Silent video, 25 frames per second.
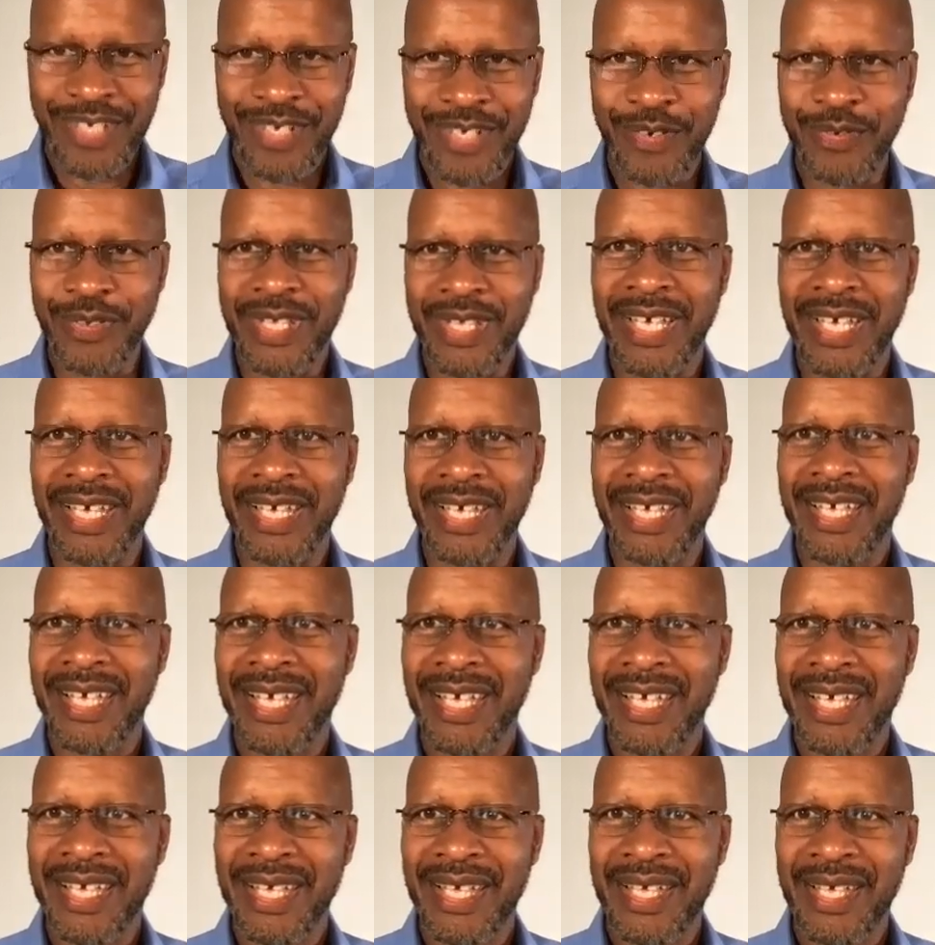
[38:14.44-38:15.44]
Okay.
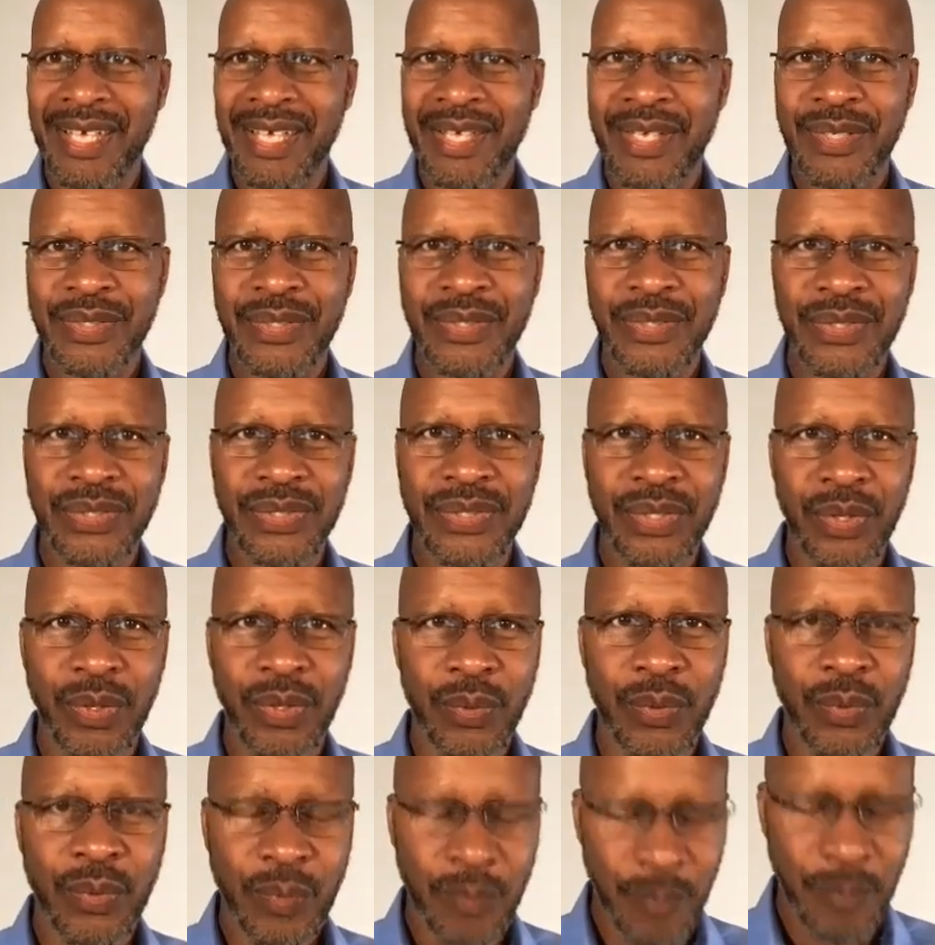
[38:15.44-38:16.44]

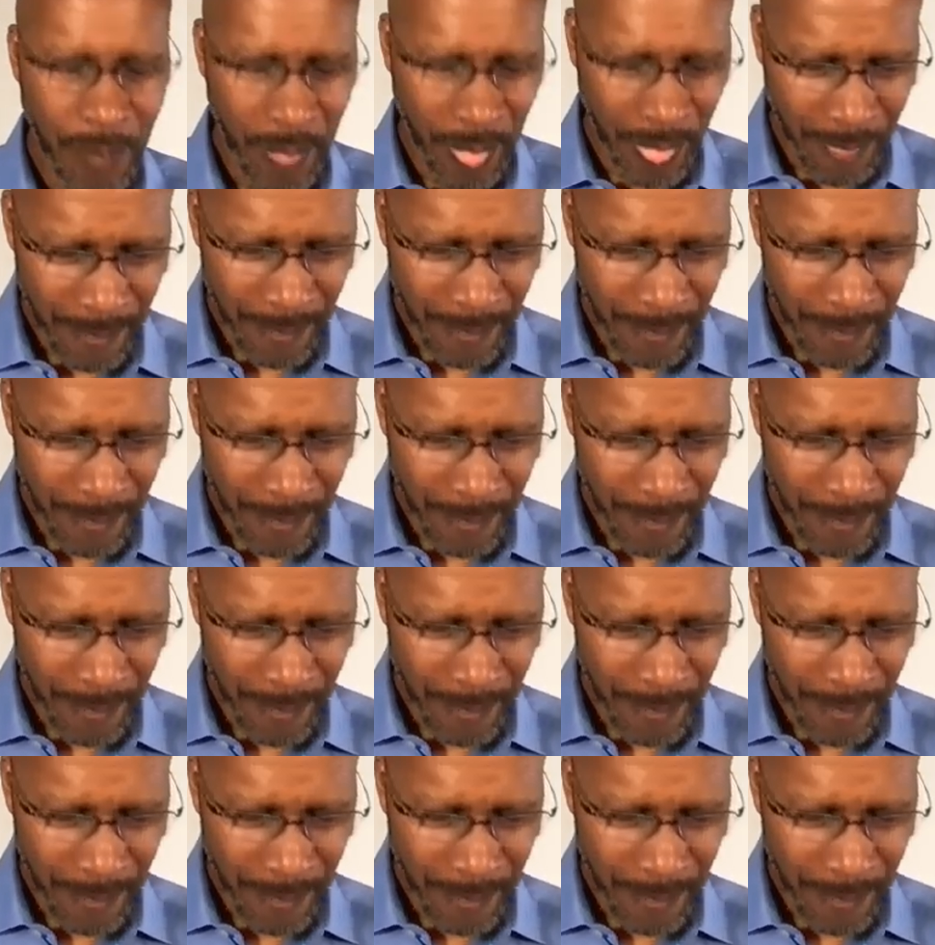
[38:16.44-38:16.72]
So,